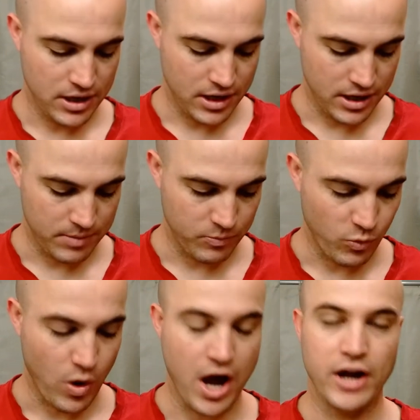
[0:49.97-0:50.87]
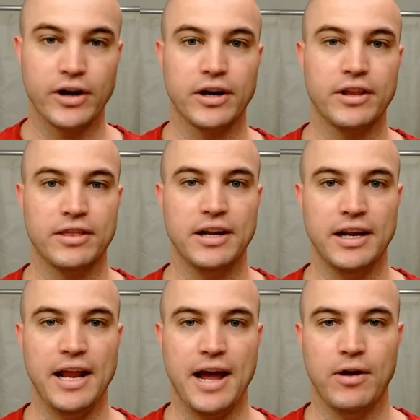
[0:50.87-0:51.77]
um, water to thin
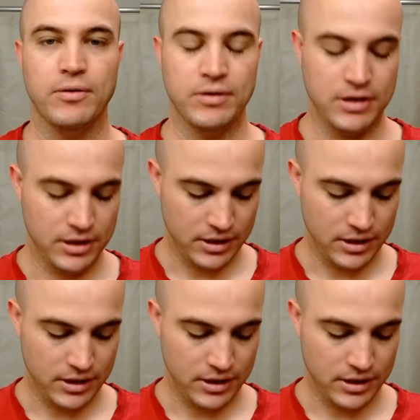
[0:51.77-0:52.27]
it out